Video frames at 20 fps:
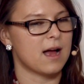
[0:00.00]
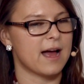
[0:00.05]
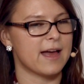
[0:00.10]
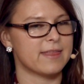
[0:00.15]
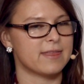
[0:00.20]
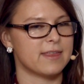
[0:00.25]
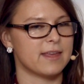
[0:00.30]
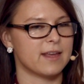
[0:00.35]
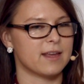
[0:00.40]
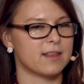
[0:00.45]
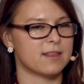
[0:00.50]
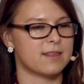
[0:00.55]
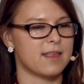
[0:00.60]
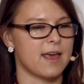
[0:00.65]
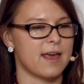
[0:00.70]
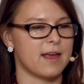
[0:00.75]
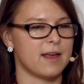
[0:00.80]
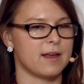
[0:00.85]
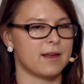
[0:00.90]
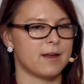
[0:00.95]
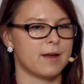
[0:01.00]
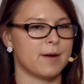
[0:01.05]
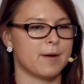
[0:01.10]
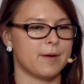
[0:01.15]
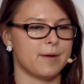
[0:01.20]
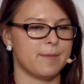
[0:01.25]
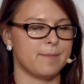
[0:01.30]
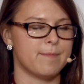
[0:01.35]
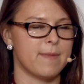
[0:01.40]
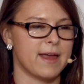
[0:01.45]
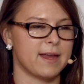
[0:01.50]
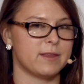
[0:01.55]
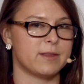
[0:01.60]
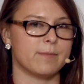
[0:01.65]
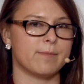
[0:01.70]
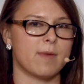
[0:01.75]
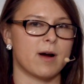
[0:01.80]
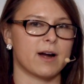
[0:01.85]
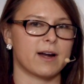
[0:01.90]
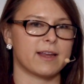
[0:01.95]
I think they made the
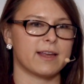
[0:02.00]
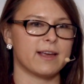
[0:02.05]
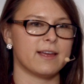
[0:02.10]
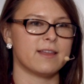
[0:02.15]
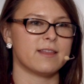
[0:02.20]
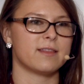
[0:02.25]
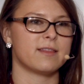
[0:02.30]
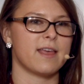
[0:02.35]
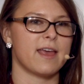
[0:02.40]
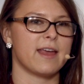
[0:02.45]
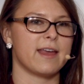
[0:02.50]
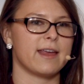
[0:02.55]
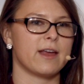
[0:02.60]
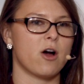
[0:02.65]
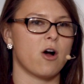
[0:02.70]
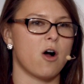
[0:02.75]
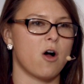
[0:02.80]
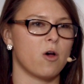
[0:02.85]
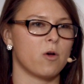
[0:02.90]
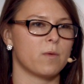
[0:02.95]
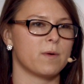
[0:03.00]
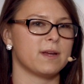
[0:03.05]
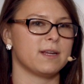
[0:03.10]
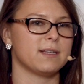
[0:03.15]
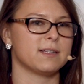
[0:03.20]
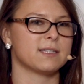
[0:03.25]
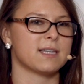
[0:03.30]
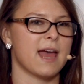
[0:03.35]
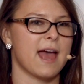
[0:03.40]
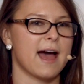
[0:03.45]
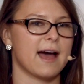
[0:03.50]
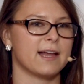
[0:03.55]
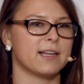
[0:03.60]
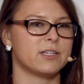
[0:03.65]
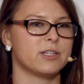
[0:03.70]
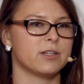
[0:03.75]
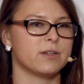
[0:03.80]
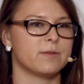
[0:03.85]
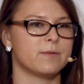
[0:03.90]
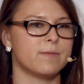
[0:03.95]
market. They always had
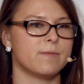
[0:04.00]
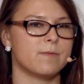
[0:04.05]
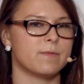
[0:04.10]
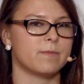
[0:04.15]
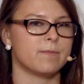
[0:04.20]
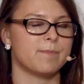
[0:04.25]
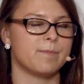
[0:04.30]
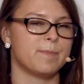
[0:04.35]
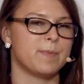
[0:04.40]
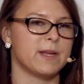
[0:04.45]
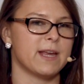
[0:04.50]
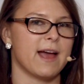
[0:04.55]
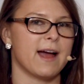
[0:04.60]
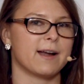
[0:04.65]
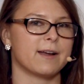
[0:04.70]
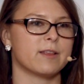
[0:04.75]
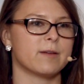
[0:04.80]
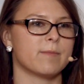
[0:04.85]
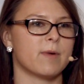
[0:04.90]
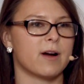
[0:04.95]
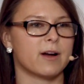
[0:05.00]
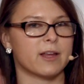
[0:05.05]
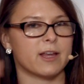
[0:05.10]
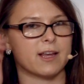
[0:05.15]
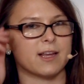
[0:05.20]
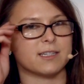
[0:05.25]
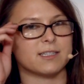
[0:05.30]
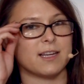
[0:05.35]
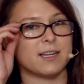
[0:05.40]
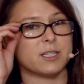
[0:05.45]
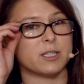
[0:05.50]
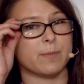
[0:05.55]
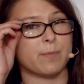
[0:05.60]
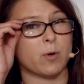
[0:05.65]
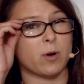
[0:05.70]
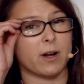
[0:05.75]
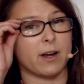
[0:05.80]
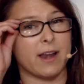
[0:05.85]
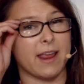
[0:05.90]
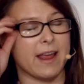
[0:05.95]
to be ahead of the market because they
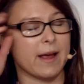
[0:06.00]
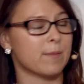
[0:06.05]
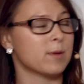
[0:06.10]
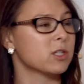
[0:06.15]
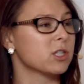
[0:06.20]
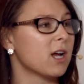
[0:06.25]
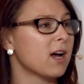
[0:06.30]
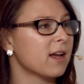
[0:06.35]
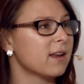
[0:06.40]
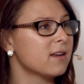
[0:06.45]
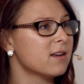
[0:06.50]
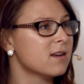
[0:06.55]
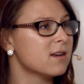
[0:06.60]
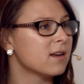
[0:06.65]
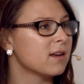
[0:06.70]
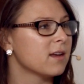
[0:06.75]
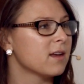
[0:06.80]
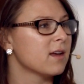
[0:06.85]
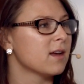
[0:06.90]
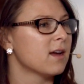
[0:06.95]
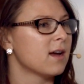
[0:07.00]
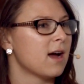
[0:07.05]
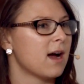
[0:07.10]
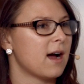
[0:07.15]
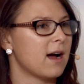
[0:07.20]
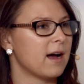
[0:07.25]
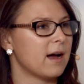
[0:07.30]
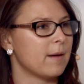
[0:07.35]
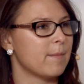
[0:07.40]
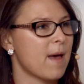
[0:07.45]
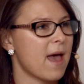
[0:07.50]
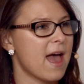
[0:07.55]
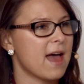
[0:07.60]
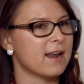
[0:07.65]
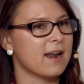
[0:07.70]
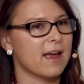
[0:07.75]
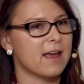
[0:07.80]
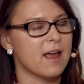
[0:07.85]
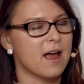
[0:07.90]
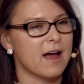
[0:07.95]
supported Amazon. Um, and
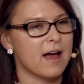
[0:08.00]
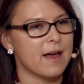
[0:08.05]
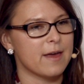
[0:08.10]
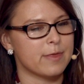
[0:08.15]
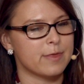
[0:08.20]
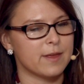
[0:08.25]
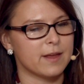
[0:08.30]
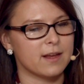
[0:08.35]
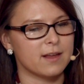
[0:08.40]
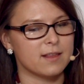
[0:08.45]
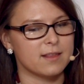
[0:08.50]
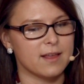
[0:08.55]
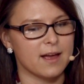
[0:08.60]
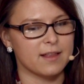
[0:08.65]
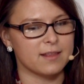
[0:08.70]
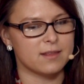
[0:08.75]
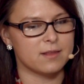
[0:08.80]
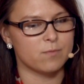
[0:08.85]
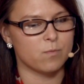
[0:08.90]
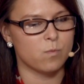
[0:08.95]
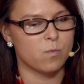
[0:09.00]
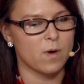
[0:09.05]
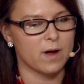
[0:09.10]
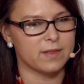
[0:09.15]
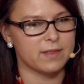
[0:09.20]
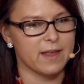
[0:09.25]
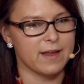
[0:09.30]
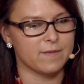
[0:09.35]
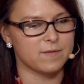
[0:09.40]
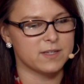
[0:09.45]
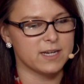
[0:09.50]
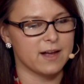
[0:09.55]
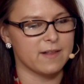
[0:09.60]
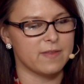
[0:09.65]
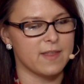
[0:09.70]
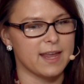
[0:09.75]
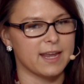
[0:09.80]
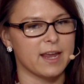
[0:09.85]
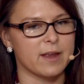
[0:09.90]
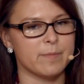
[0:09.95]
I, I think that what they've done,
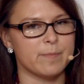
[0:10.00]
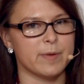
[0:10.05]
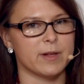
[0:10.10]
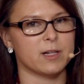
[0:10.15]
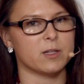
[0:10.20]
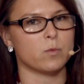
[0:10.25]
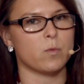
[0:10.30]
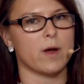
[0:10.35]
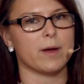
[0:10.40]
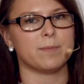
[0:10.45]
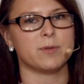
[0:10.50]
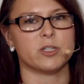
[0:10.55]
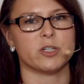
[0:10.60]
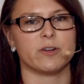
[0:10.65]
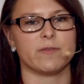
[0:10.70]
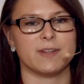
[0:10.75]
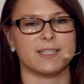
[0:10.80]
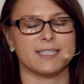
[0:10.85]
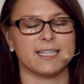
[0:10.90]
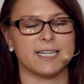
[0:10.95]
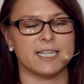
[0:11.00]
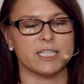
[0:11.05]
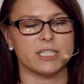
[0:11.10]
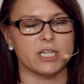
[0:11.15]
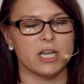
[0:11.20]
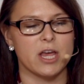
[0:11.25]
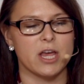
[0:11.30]
they can build web services